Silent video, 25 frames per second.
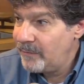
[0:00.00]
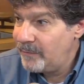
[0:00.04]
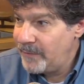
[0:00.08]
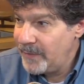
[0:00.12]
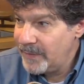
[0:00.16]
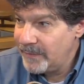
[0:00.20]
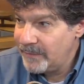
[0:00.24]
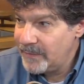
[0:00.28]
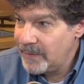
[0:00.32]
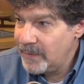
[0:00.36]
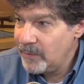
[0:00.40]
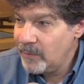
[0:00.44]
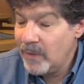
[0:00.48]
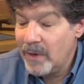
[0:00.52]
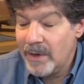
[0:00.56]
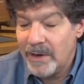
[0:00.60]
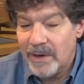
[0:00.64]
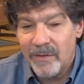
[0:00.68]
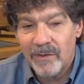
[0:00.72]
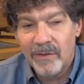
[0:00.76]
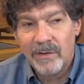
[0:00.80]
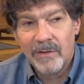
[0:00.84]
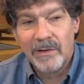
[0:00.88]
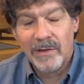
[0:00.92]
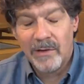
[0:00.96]
51,
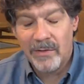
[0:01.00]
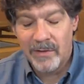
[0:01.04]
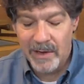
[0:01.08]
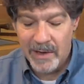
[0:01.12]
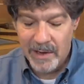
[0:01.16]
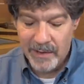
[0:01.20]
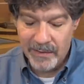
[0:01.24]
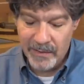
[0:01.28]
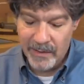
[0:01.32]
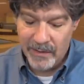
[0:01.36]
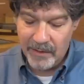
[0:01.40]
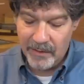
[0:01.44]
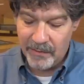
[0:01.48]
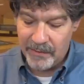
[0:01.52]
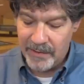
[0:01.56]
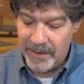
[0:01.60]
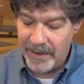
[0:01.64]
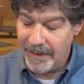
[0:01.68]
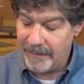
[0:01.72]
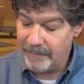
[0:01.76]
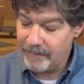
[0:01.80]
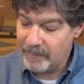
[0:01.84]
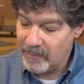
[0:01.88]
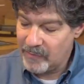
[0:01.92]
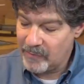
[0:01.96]
it's earlier than I thought.
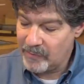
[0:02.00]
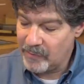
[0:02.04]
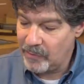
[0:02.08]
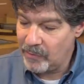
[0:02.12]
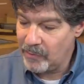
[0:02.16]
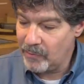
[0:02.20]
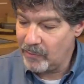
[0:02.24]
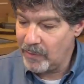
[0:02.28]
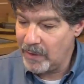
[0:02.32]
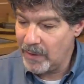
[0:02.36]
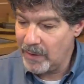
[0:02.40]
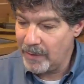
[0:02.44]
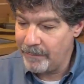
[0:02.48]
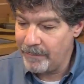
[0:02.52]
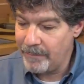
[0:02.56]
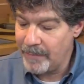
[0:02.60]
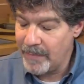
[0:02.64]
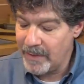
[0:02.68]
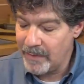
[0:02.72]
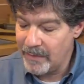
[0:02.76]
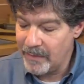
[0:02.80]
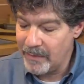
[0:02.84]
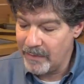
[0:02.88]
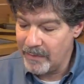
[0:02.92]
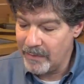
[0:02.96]
Okay, so
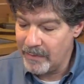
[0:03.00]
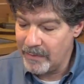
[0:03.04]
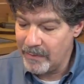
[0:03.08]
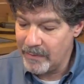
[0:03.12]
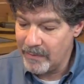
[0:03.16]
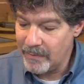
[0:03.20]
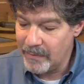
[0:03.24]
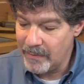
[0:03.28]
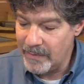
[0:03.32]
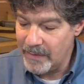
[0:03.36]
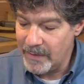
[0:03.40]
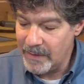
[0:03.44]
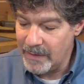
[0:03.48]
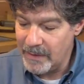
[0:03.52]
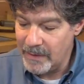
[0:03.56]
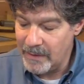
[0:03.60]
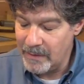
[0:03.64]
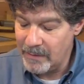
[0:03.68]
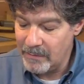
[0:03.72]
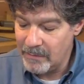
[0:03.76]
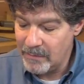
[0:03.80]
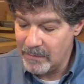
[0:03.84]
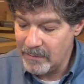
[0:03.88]
the